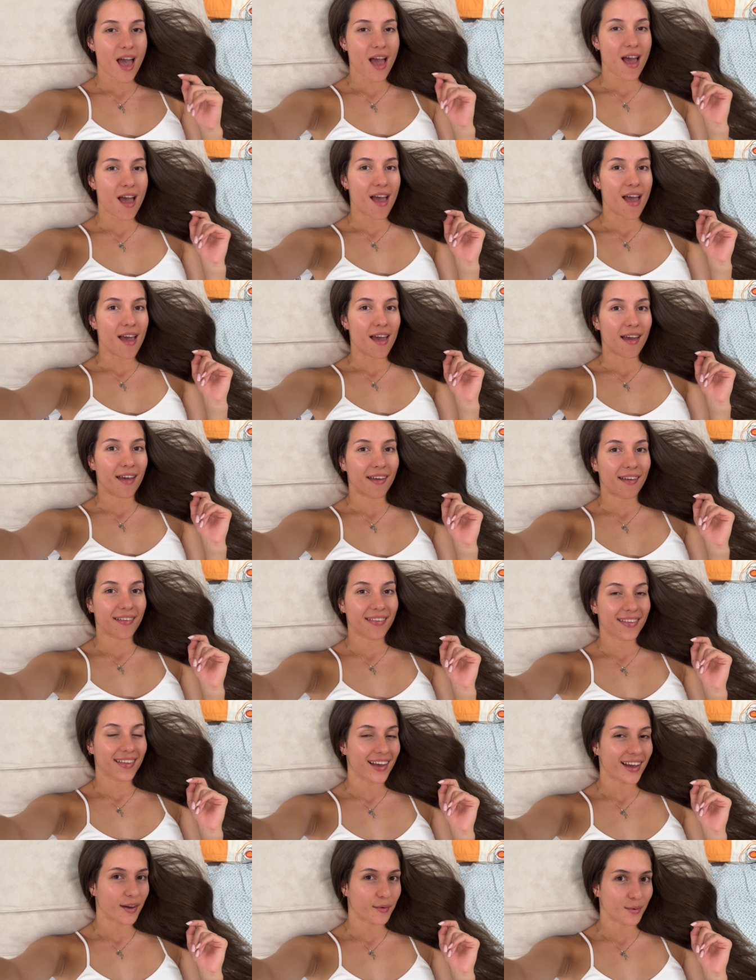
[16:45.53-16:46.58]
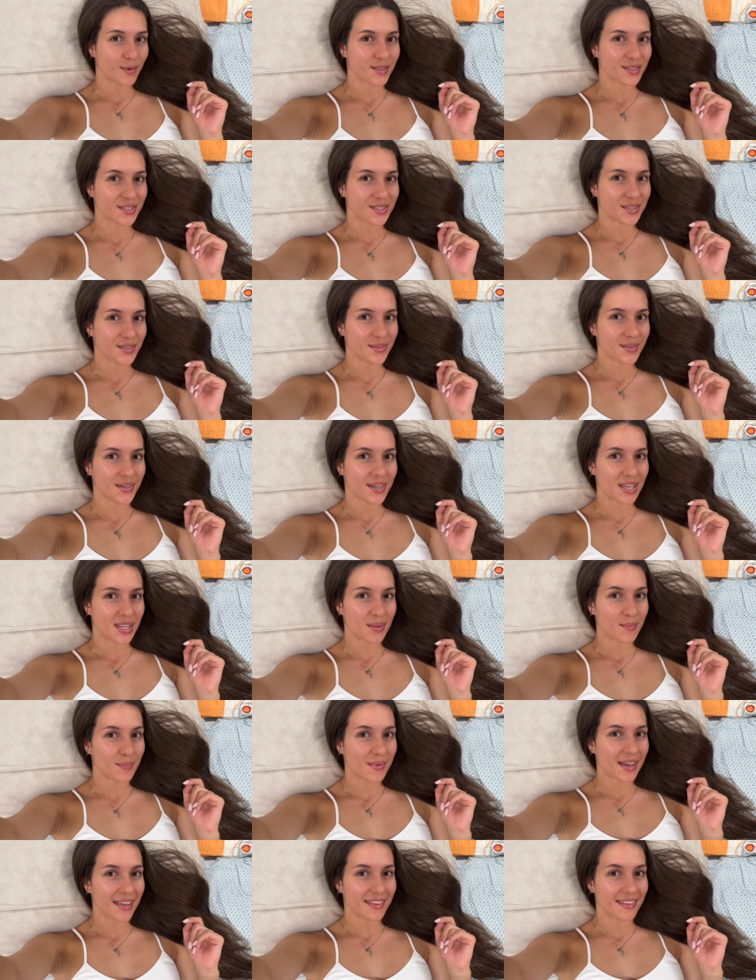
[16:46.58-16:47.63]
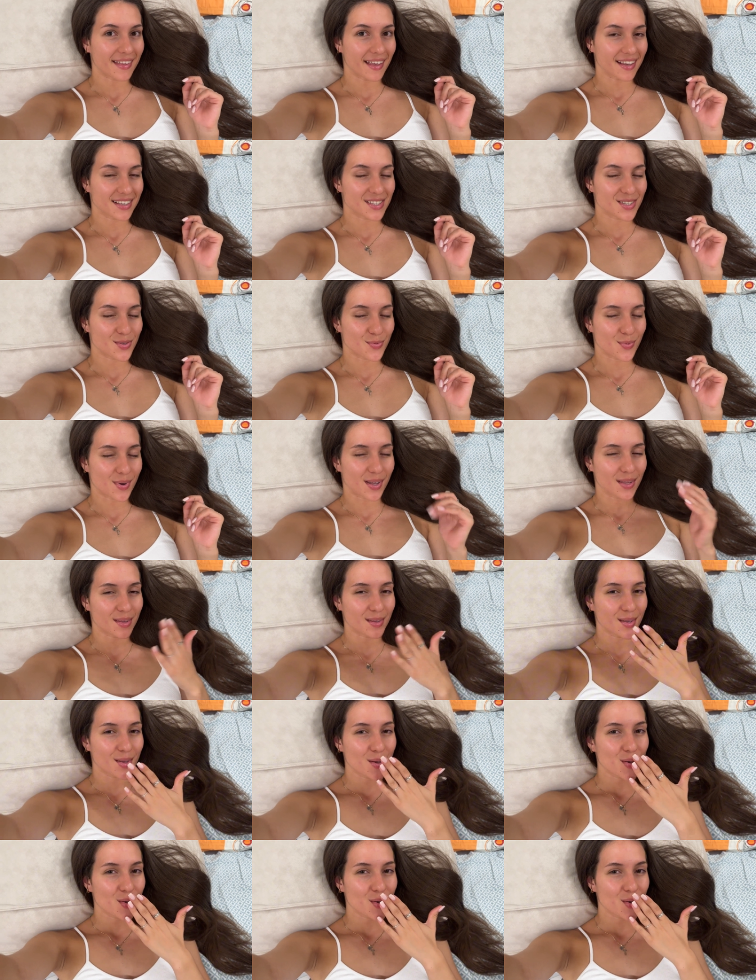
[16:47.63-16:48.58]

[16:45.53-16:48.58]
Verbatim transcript: And I will see you in my next one.